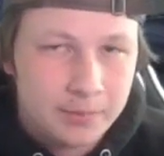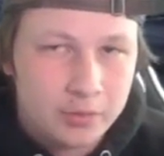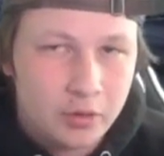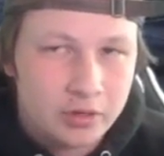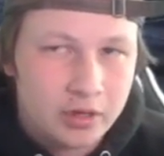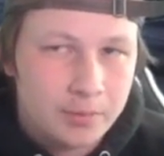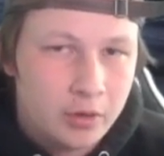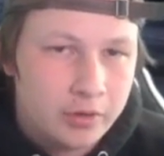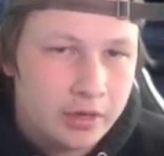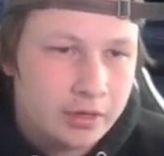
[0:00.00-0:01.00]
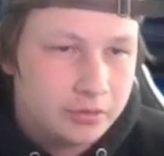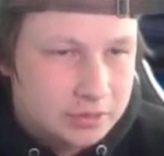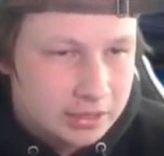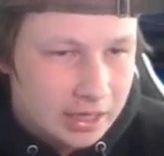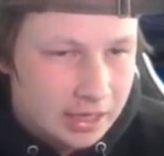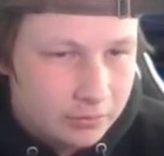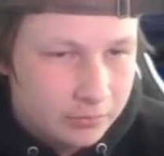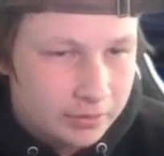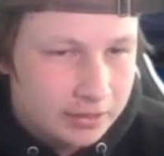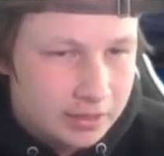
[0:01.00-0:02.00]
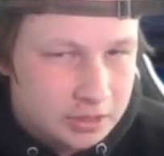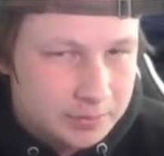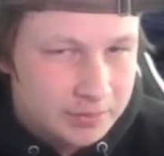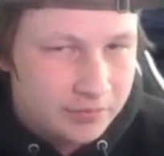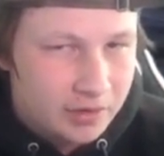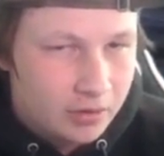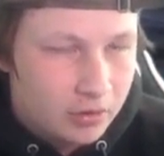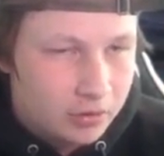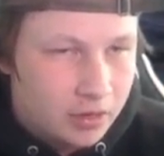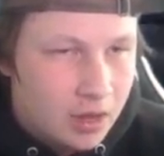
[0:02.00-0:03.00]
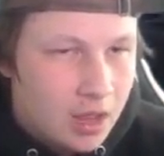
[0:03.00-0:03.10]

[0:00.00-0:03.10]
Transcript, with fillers: I'm going to go on to Kamo here. I know this thing can't really touch me very hard.